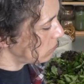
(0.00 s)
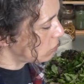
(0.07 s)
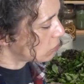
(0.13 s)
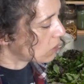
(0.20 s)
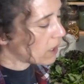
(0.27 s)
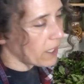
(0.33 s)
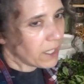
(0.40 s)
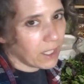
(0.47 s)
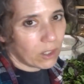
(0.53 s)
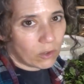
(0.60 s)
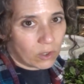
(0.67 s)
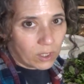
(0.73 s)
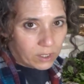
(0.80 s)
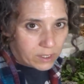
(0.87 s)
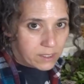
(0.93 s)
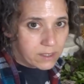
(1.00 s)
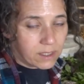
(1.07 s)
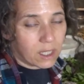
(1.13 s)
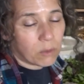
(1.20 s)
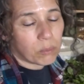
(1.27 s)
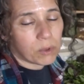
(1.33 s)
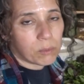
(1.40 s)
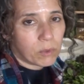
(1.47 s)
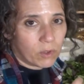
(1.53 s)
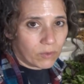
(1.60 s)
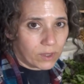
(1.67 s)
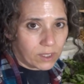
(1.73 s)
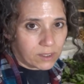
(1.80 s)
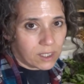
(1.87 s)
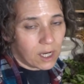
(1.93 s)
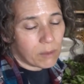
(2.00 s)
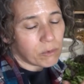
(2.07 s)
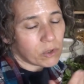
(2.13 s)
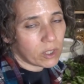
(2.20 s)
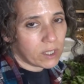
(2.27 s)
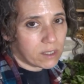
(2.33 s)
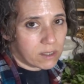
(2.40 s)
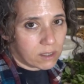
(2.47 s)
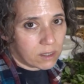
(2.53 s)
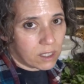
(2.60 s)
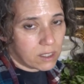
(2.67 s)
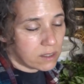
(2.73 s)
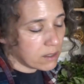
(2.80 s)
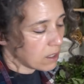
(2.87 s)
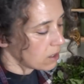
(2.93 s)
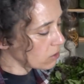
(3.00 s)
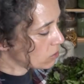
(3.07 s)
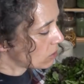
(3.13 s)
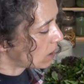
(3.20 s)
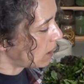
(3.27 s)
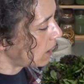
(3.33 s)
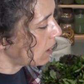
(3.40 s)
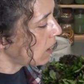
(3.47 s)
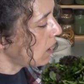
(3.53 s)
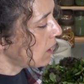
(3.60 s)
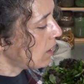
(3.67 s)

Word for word: drying or at least keep removing the top tray as the things get dry